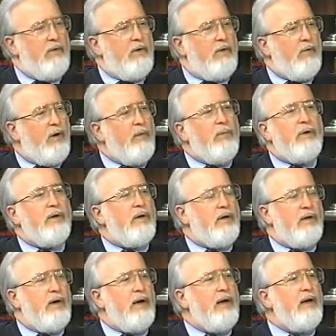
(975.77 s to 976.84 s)
crumbled it in
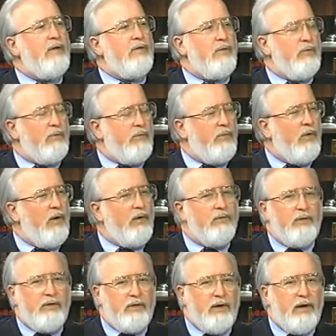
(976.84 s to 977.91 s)
your hands, it would fall
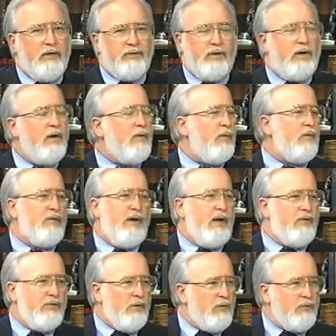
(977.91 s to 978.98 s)
to dust. In other words, it
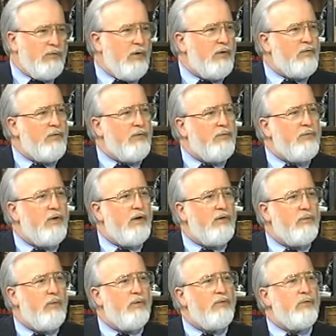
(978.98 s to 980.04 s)
has no structural
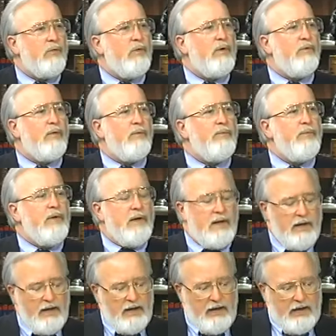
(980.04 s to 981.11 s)
strength whatsoever.
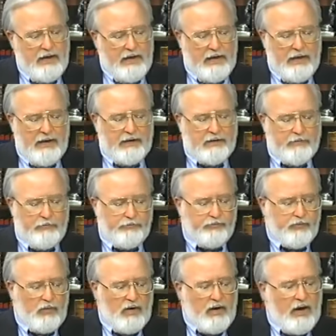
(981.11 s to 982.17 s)
And
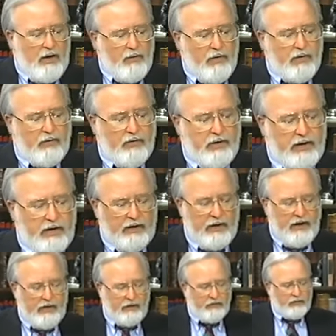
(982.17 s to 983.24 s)
I want to read
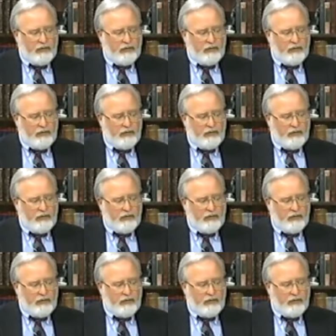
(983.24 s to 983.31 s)
Daniel